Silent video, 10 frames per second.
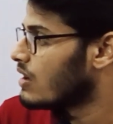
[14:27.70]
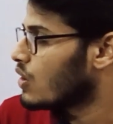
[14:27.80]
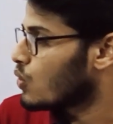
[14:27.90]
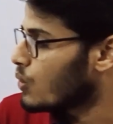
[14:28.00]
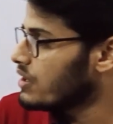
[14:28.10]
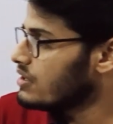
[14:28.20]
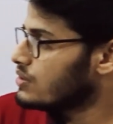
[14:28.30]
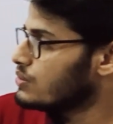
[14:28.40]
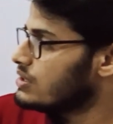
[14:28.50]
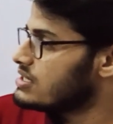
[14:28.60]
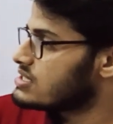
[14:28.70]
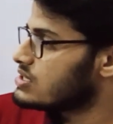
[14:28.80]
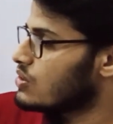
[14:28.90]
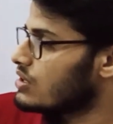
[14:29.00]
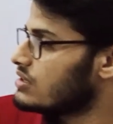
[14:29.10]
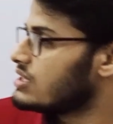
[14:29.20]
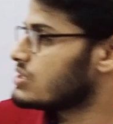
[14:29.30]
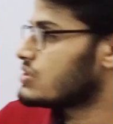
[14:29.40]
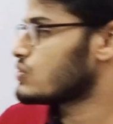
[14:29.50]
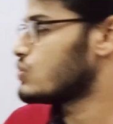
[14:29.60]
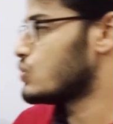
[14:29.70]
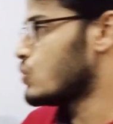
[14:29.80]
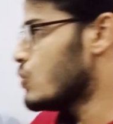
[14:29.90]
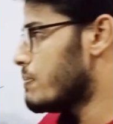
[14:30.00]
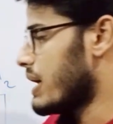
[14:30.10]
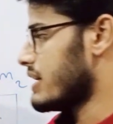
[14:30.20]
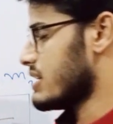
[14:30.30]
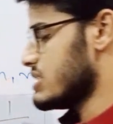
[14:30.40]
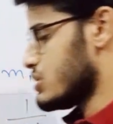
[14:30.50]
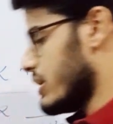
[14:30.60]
according to this law, the two particles should